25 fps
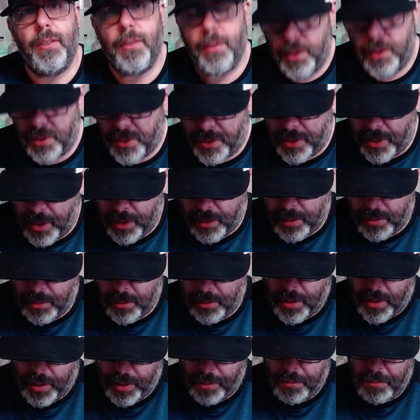It's not
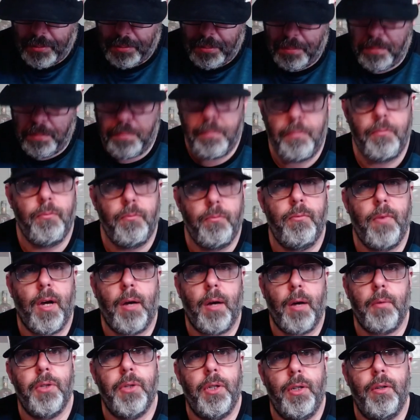like
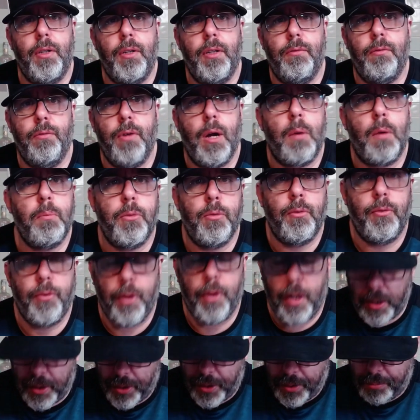absolutely rammed with
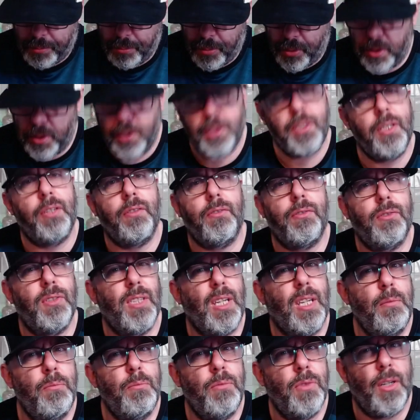filling, but it's not
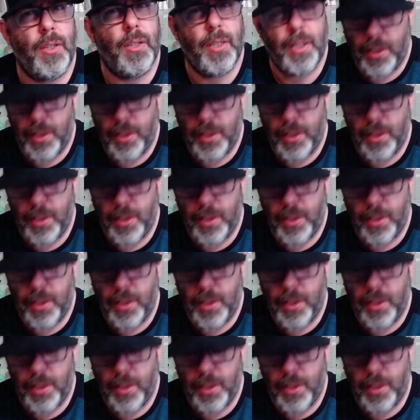skimped on it.